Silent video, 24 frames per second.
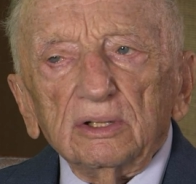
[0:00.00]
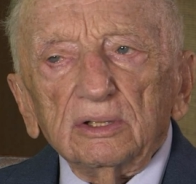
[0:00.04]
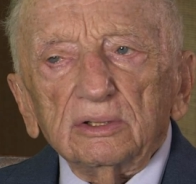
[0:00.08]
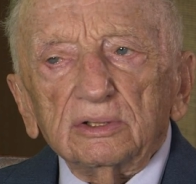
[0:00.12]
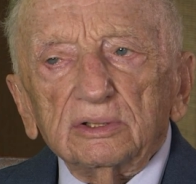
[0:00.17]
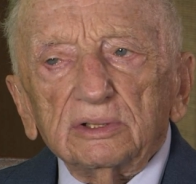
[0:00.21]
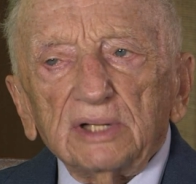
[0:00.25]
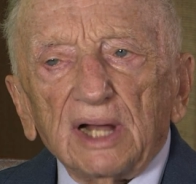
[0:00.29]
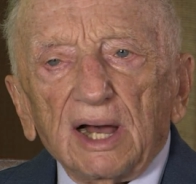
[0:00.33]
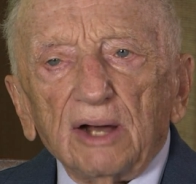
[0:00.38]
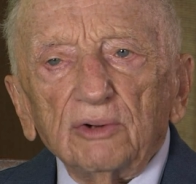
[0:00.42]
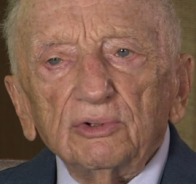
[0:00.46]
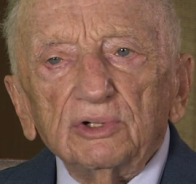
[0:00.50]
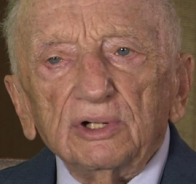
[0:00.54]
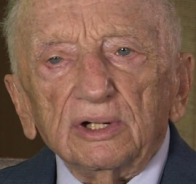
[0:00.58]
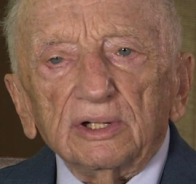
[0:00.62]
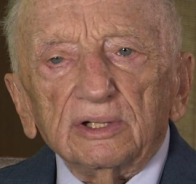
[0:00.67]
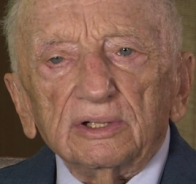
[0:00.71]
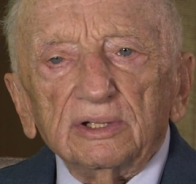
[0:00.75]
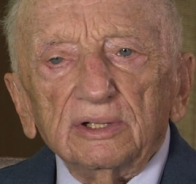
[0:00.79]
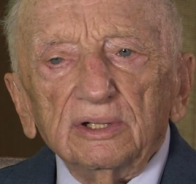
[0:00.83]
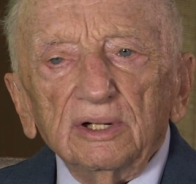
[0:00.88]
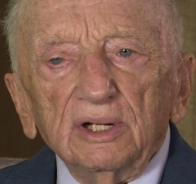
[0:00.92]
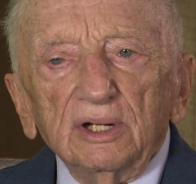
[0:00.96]

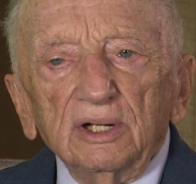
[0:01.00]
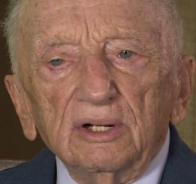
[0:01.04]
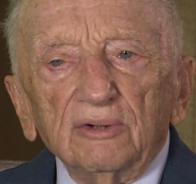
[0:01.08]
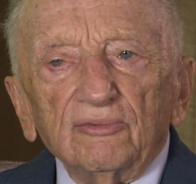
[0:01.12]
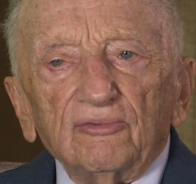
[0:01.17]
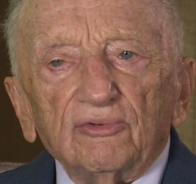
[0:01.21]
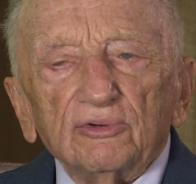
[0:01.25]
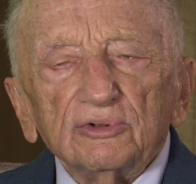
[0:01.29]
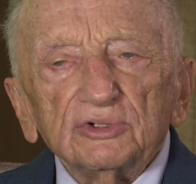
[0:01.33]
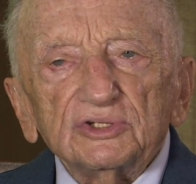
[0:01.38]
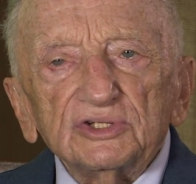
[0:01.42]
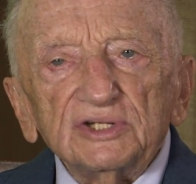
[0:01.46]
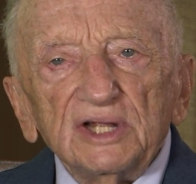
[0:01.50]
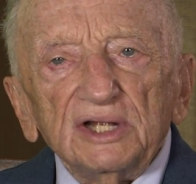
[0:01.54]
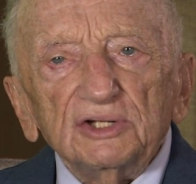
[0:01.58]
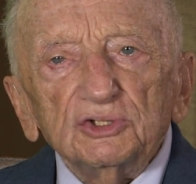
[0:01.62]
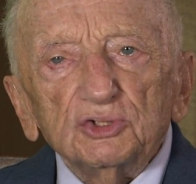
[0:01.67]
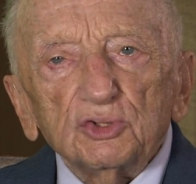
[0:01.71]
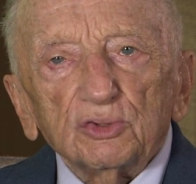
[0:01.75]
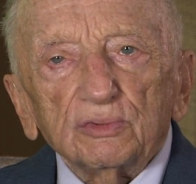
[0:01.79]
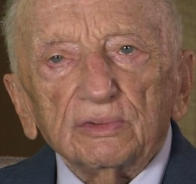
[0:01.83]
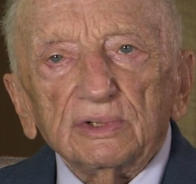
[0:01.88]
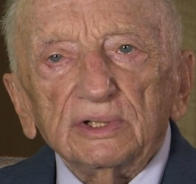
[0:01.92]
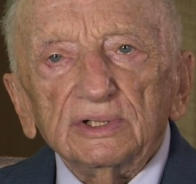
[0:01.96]
touted for
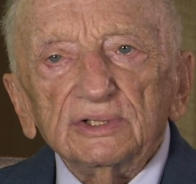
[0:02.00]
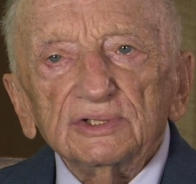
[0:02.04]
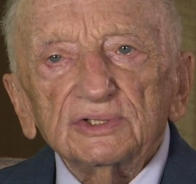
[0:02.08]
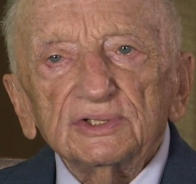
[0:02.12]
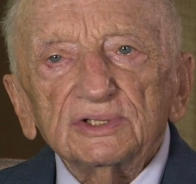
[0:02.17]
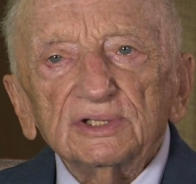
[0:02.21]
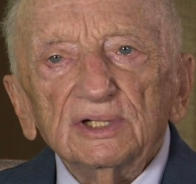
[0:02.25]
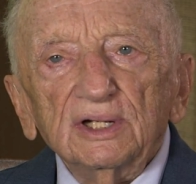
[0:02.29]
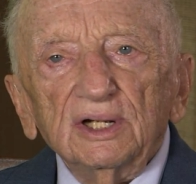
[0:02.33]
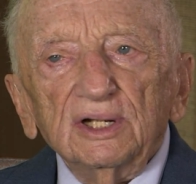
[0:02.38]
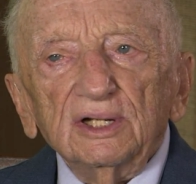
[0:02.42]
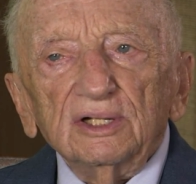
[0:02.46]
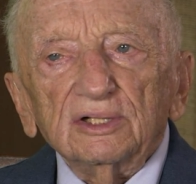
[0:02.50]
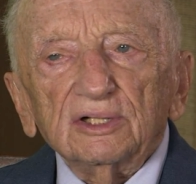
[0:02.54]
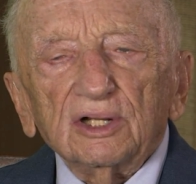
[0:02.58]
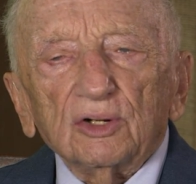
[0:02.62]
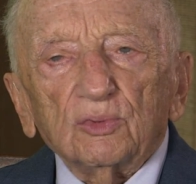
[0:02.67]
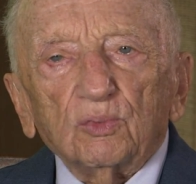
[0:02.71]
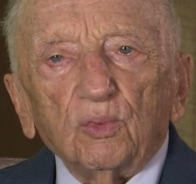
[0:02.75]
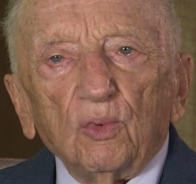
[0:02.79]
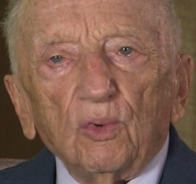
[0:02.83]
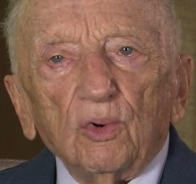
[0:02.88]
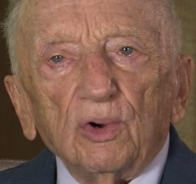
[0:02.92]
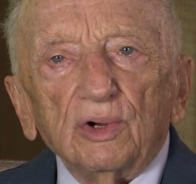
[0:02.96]
centuries, that
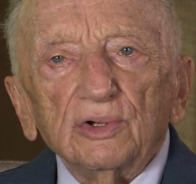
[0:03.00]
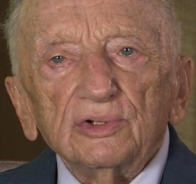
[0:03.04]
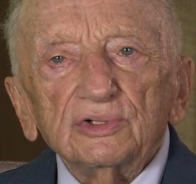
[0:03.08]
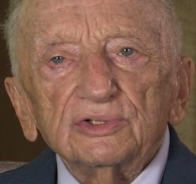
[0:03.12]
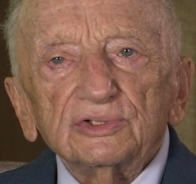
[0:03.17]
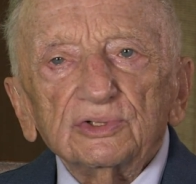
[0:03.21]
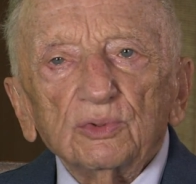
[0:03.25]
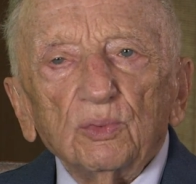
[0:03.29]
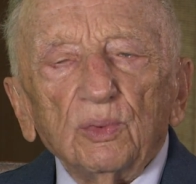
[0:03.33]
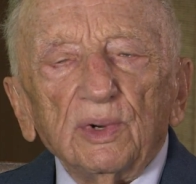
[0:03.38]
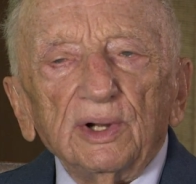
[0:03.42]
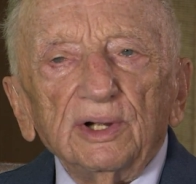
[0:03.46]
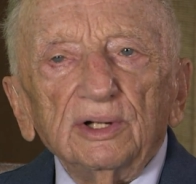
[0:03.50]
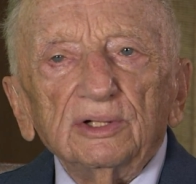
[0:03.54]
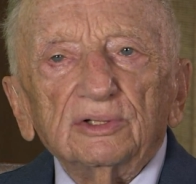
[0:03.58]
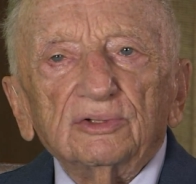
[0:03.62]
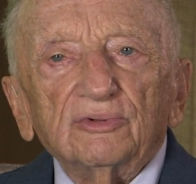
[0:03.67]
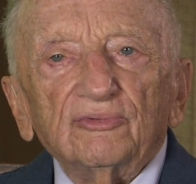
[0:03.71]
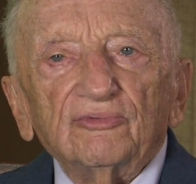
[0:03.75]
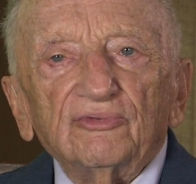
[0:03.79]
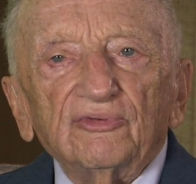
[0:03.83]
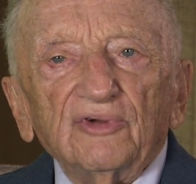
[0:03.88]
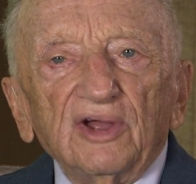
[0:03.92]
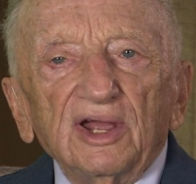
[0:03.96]
war is a way to
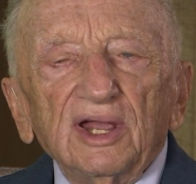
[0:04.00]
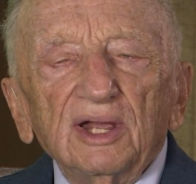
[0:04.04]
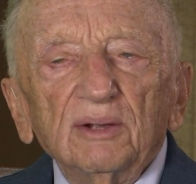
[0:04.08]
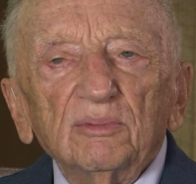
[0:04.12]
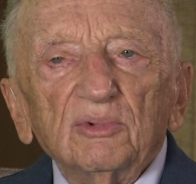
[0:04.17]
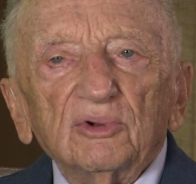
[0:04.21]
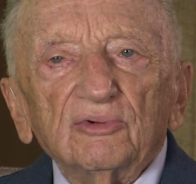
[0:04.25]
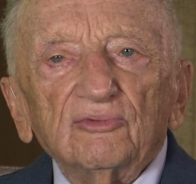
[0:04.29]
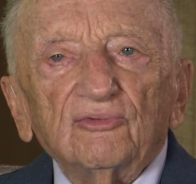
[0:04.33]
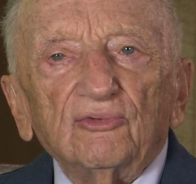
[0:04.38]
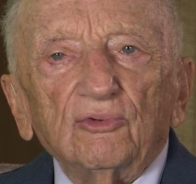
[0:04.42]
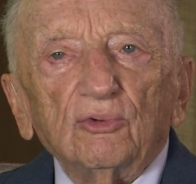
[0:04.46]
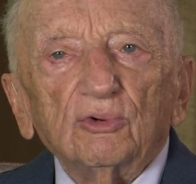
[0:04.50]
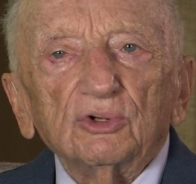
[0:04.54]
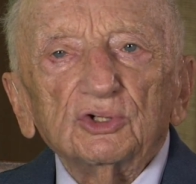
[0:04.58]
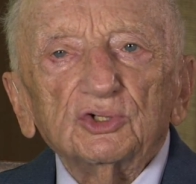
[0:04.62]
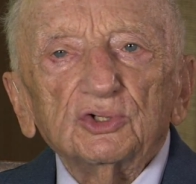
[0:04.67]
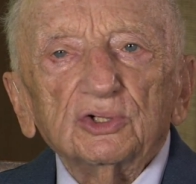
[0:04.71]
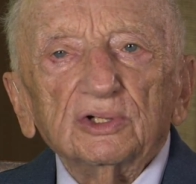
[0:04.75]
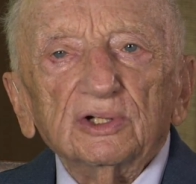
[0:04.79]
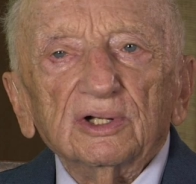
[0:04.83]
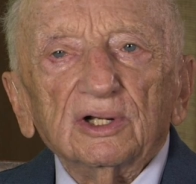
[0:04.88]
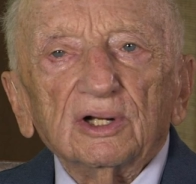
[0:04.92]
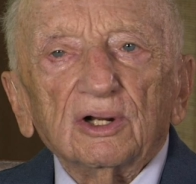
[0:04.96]
fame and
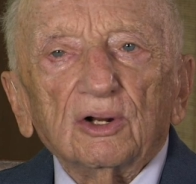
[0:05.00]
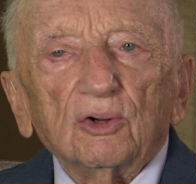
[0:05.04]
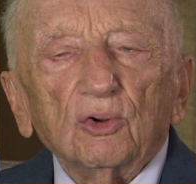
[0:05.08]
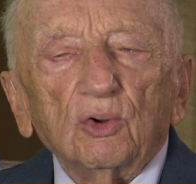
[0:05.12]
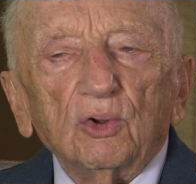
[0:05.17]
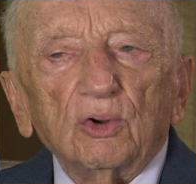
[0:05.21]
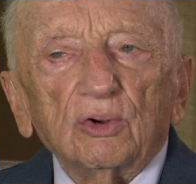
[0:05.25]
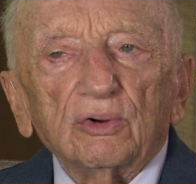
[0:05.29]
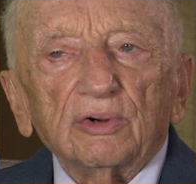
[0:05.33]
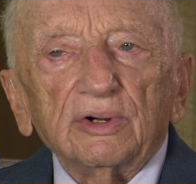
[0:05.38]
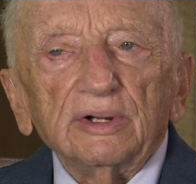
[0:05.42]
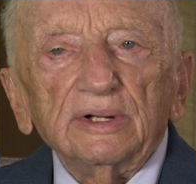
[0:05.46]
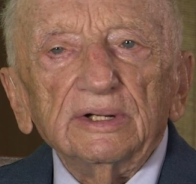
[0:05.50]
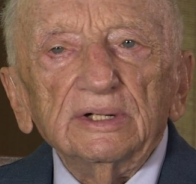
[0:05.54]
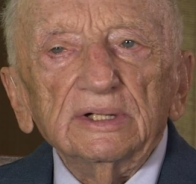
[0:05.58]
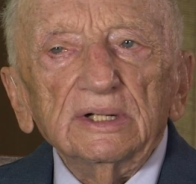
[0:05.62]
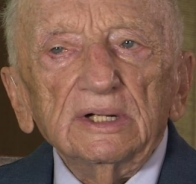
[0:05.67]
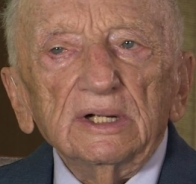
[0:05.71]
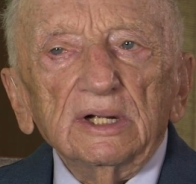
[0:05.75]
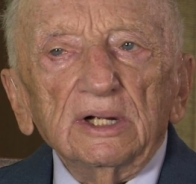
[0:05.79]
fortune and glory,